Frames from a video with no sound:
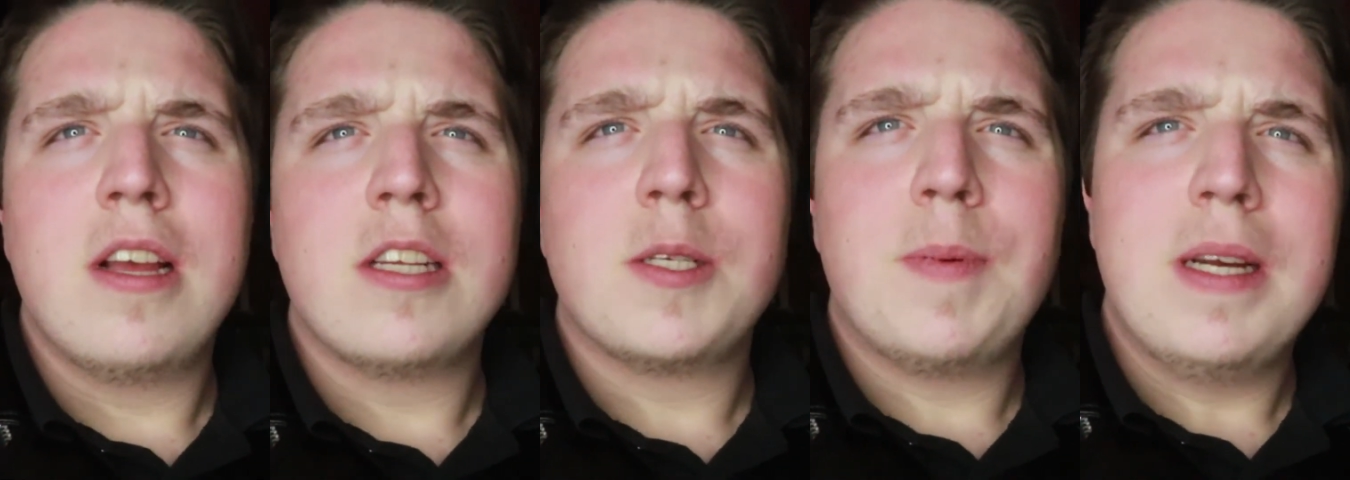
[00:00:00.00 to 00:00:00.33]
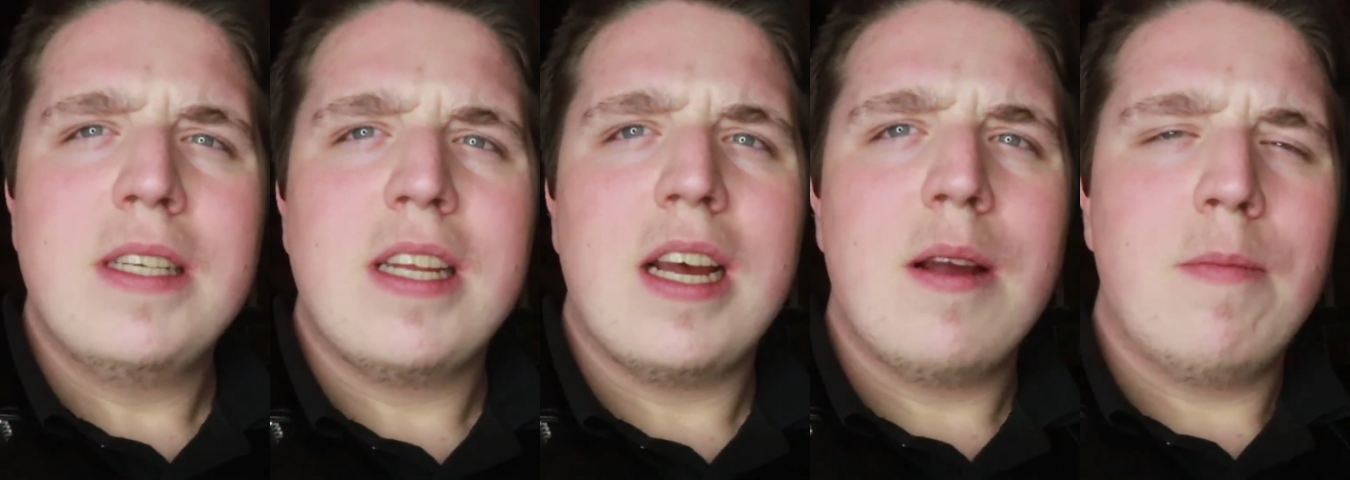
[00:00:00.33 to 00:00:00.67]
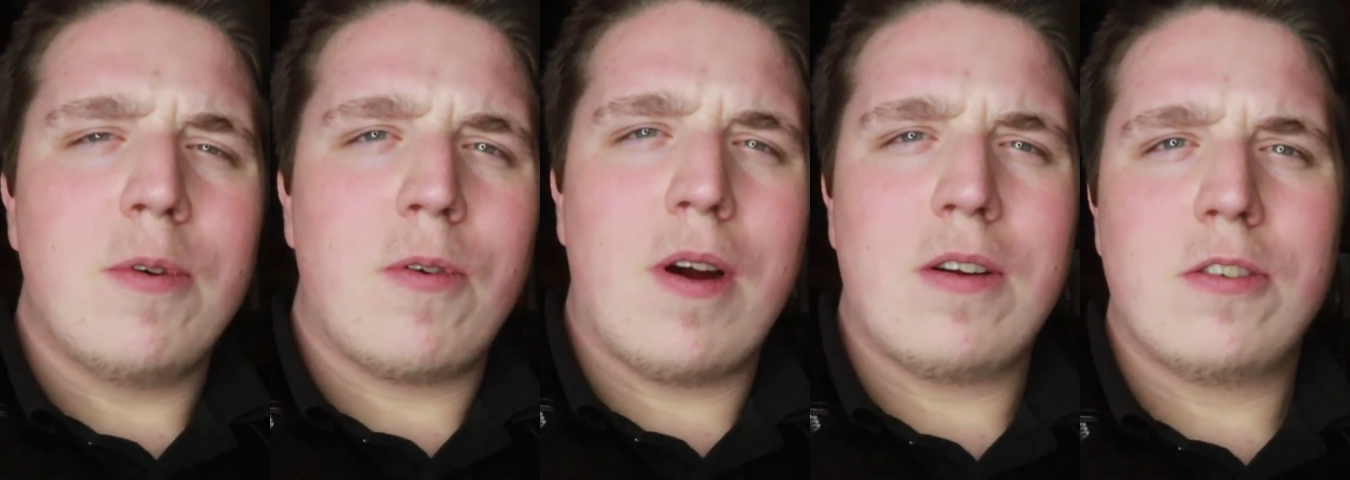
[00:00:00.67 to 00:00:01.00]
Spend
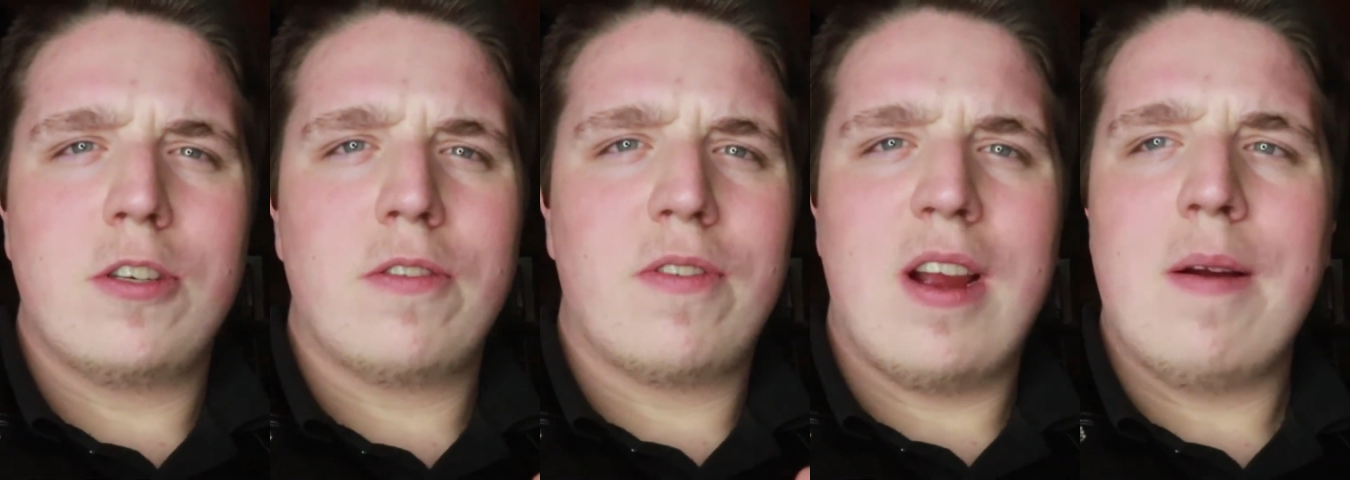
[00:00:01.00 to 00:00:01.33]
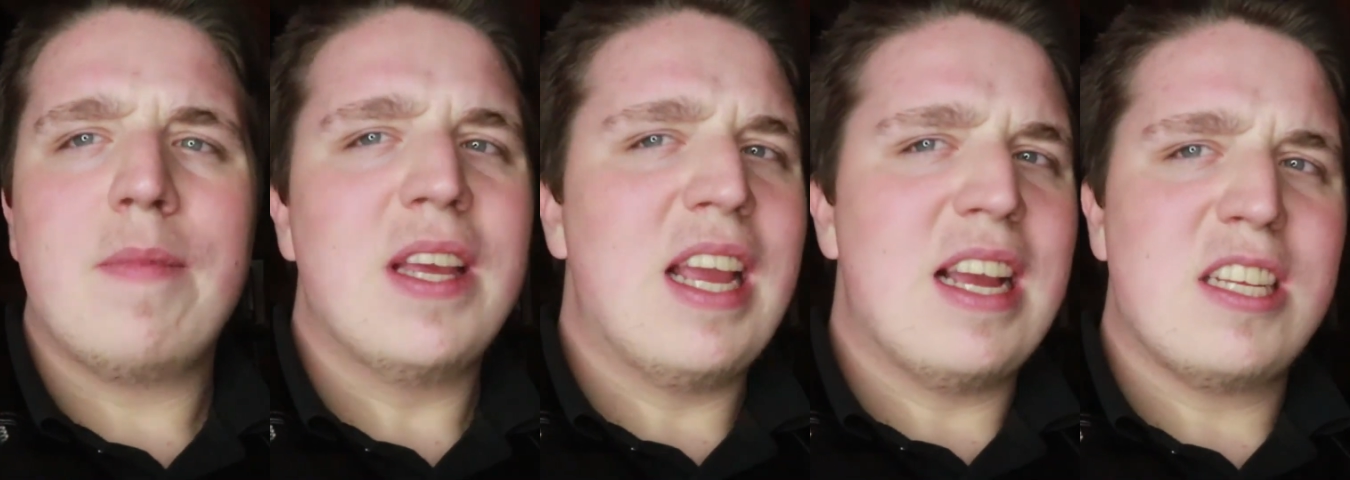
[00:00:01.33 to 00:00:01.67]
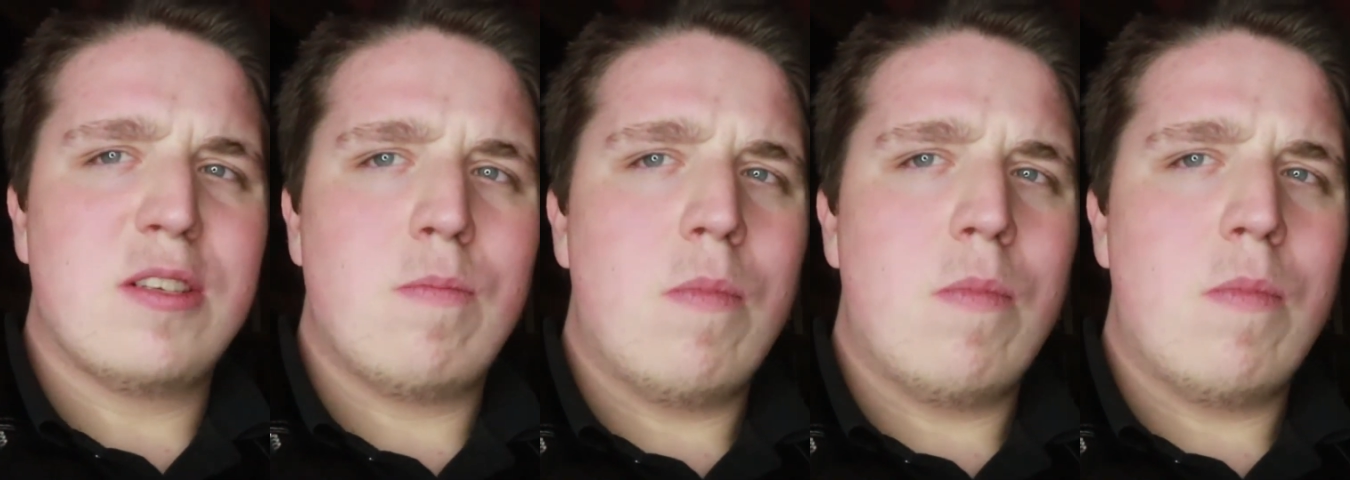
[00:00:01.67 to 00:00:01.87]
time around your family as